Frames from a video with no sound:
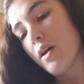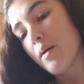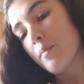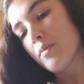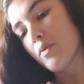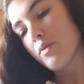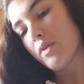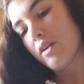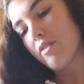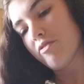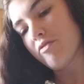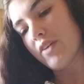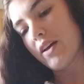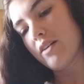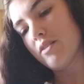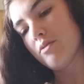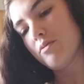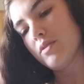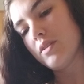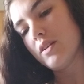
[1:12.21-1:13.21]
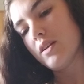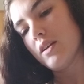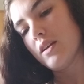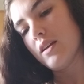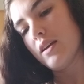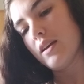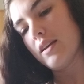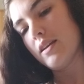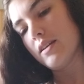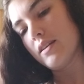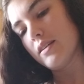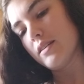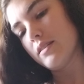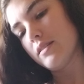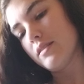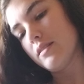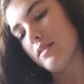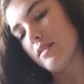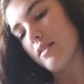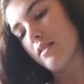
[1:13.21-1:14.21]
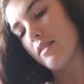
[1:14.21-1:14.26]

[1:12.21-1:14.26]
But what I've found is